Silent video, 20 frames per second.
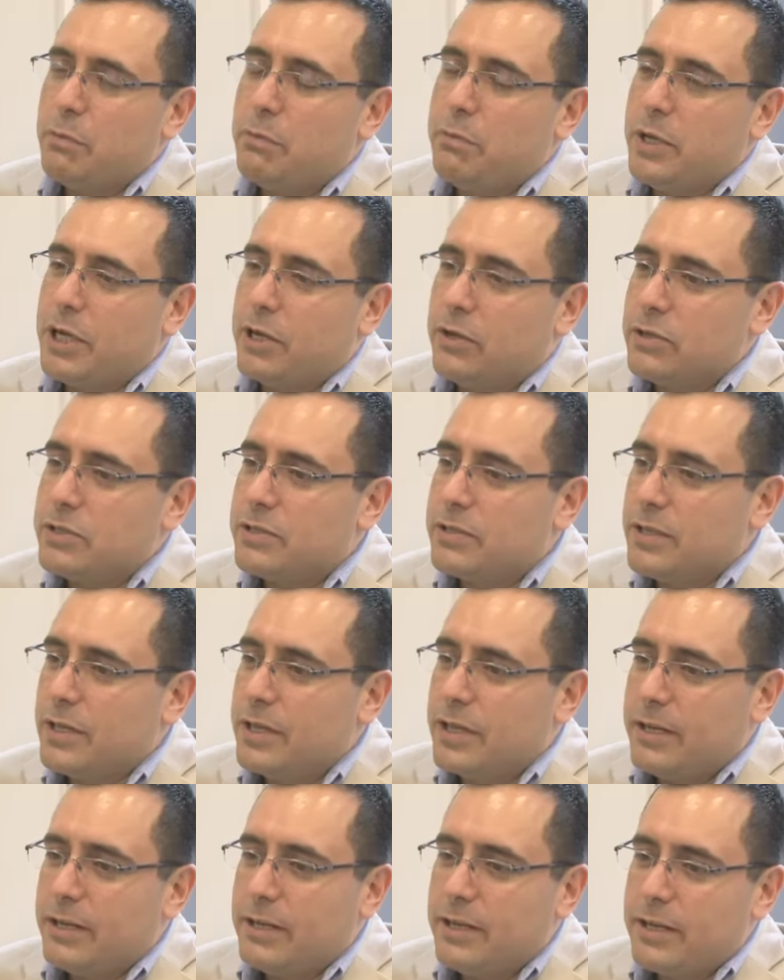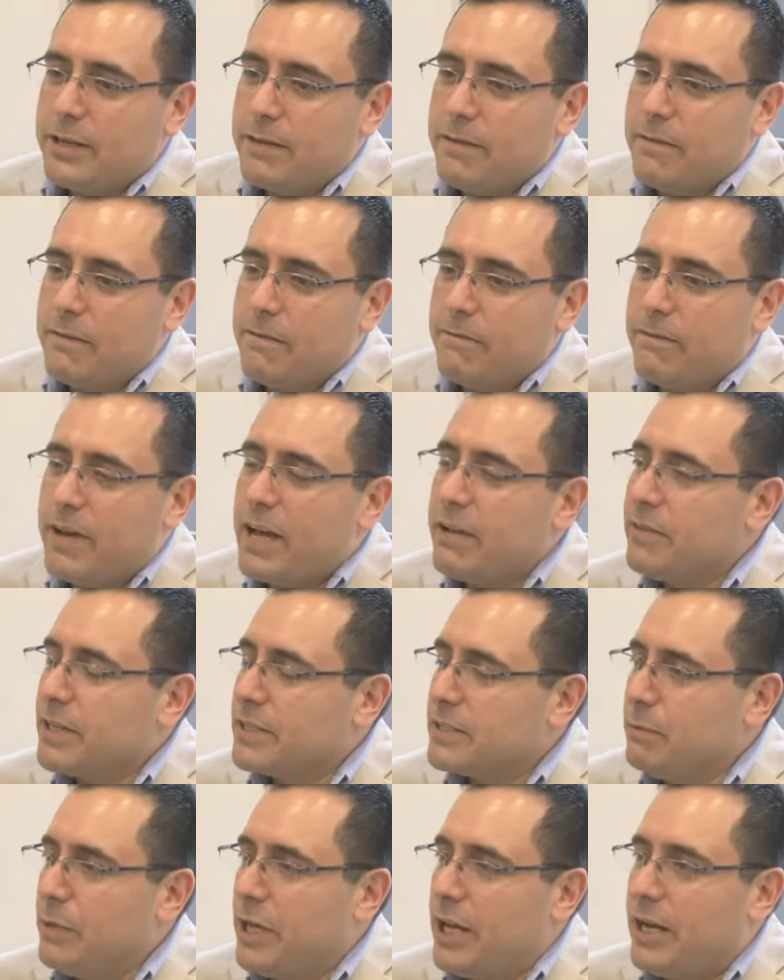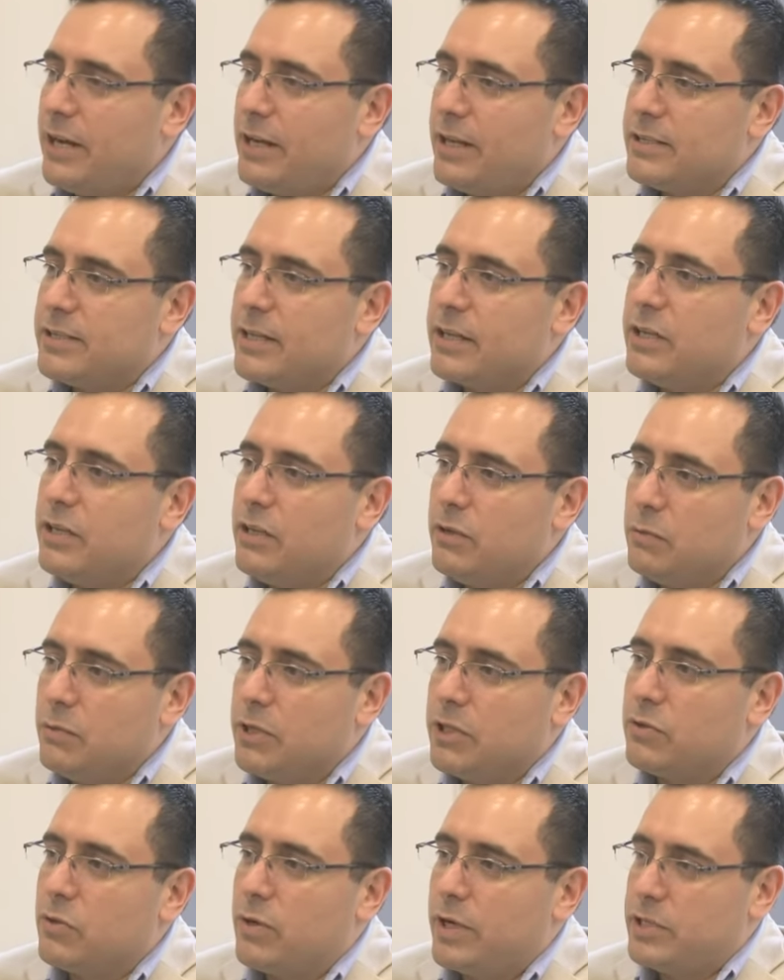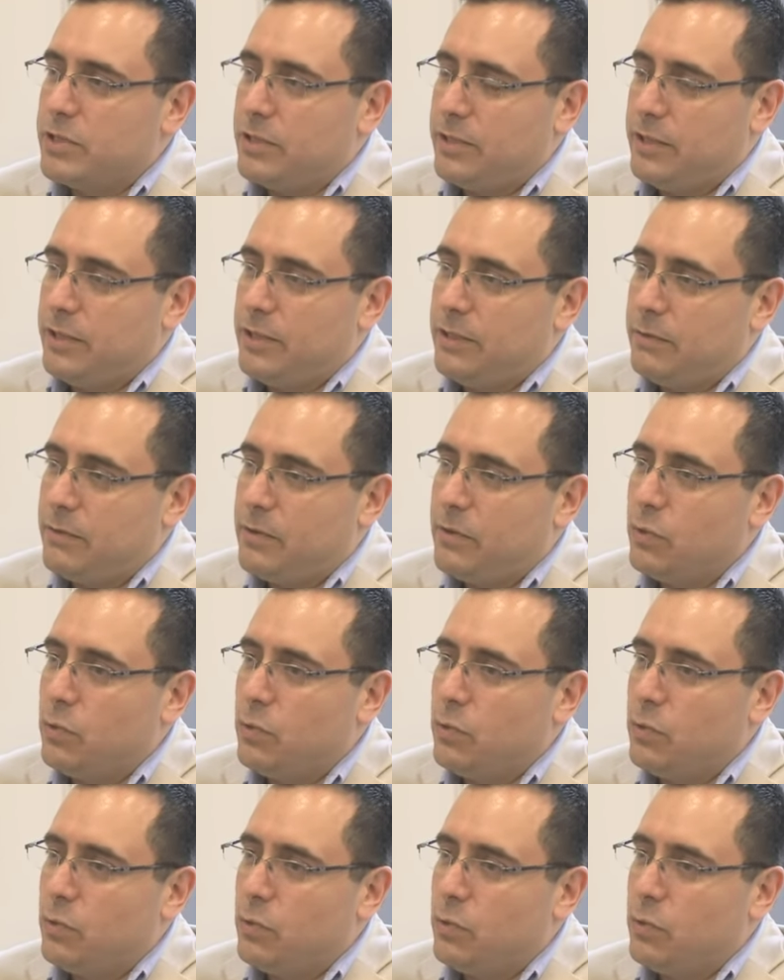Because Vivax malaria is a human tragedy.